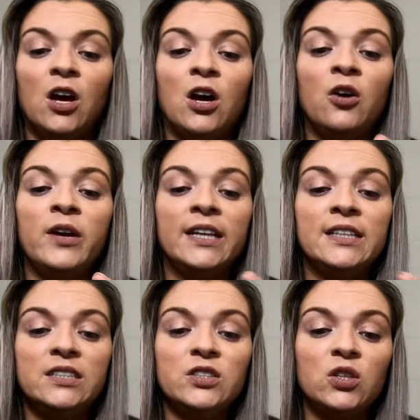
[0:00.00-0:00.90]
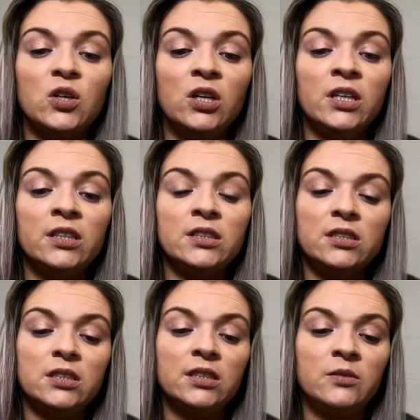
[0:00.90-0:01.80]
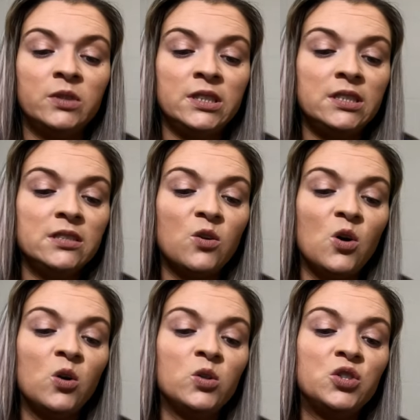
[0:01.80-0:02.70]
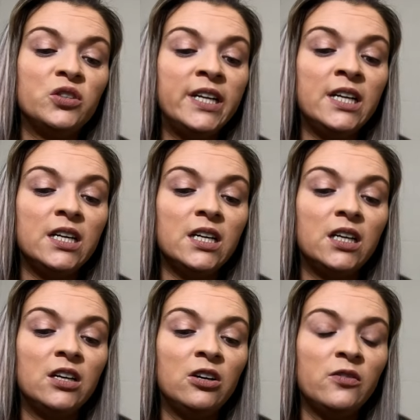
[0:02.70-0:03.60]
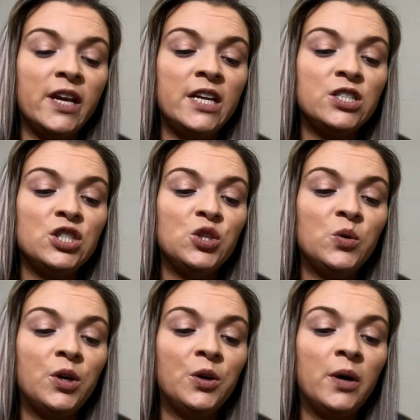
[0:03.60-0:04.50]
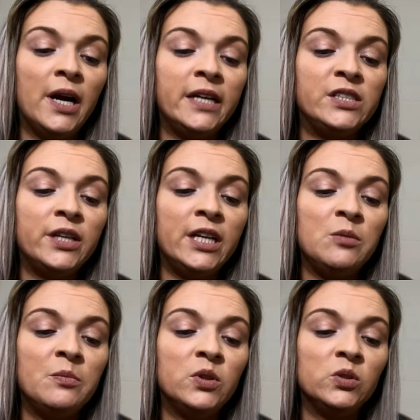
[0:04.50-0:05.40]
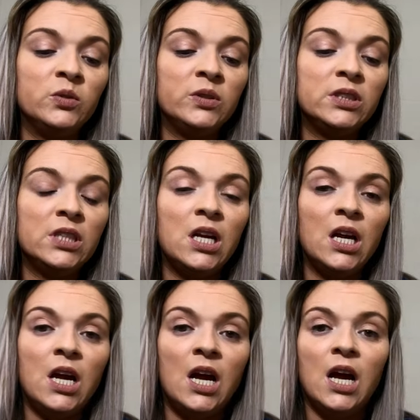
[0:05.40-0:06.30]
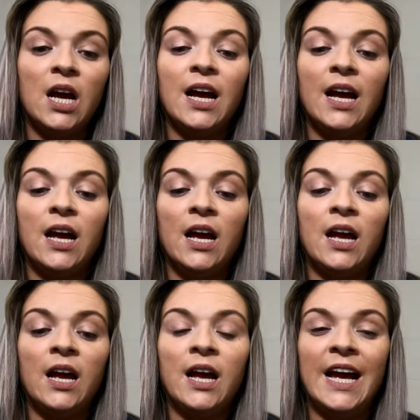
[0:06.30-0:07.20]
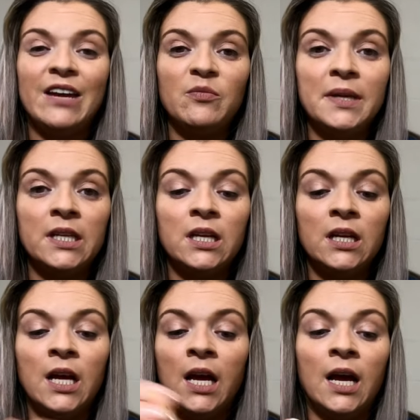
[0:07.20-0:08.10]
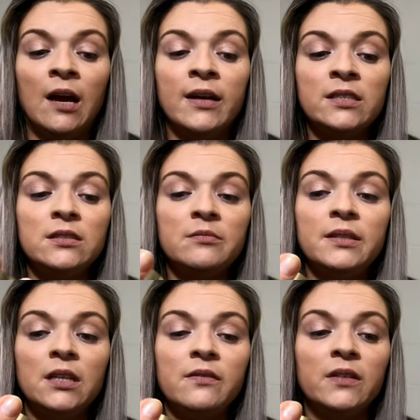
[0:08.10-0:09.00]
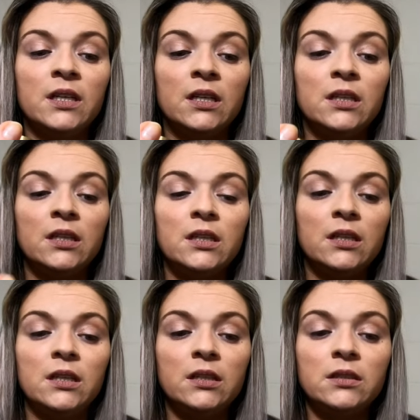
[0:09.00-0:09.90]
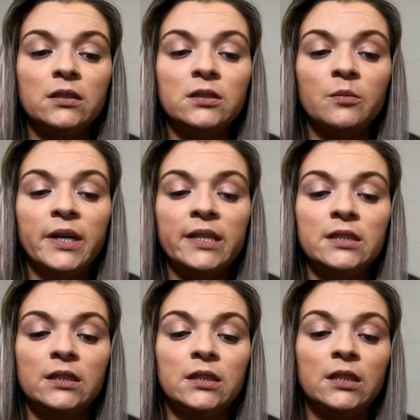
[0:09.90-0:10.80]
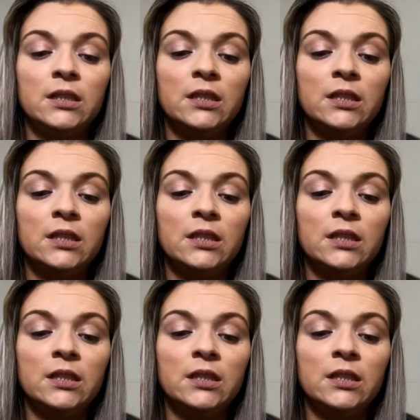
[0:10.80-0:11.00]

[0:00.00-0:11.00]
Okay, this Tarte, what is this called? Drink of H two O Hydrating Boost. I've been, I actually been loving it, surprisingly.